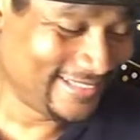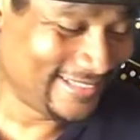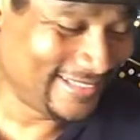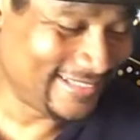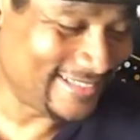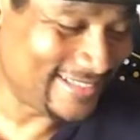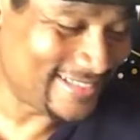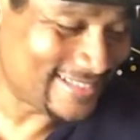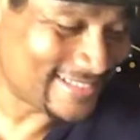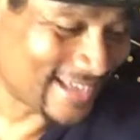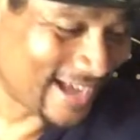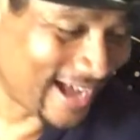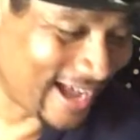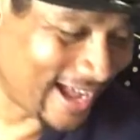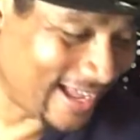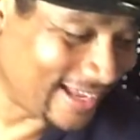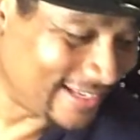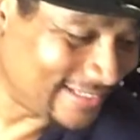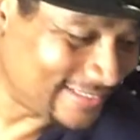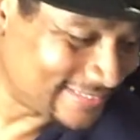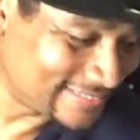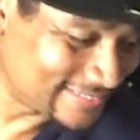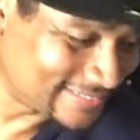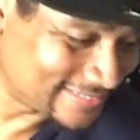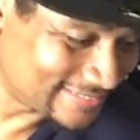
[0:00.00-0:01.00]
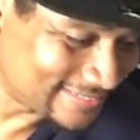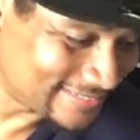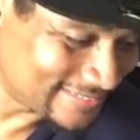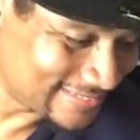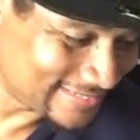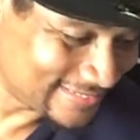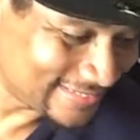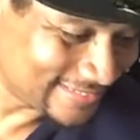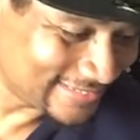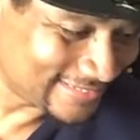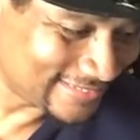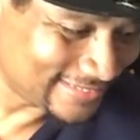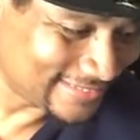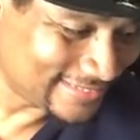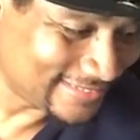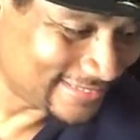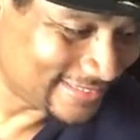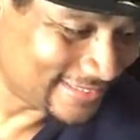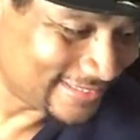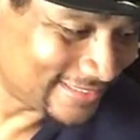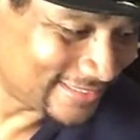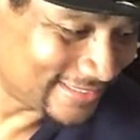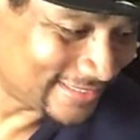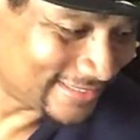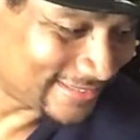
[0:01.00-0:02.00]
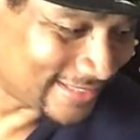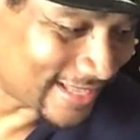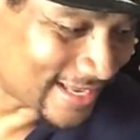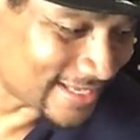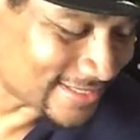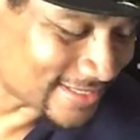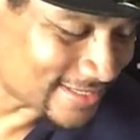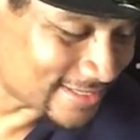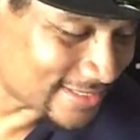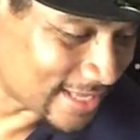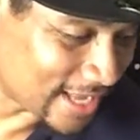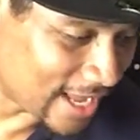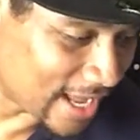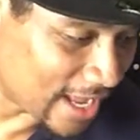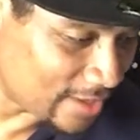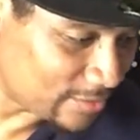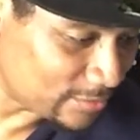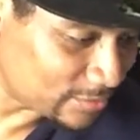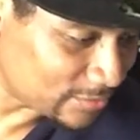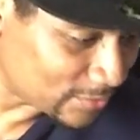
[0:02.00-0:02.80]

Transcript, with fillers: it's hot. That's the time.